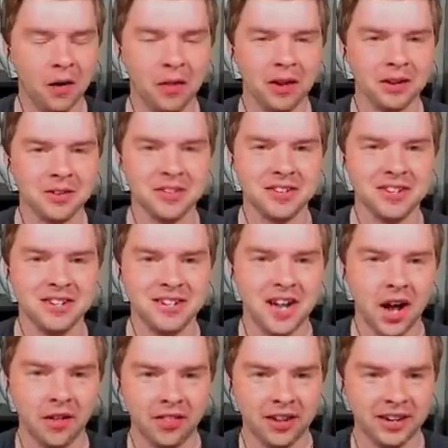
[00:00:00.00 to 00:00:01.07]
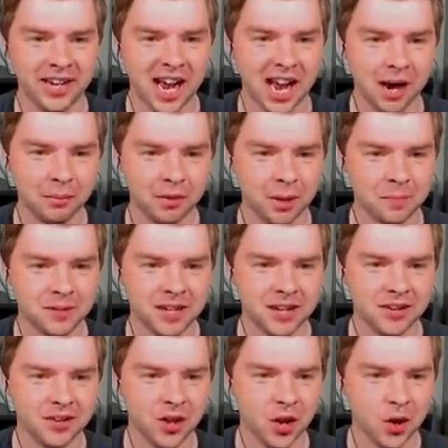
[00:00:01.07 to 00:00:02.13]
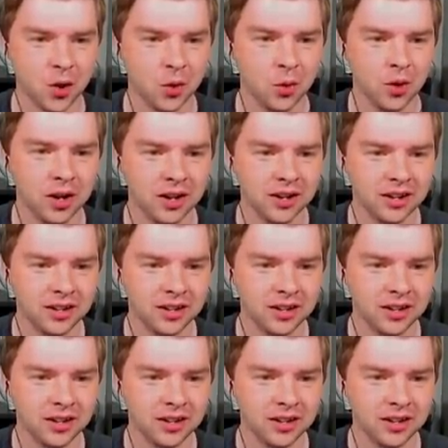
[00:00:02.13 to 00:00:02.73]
Oh, there's nothing Camerupt can do.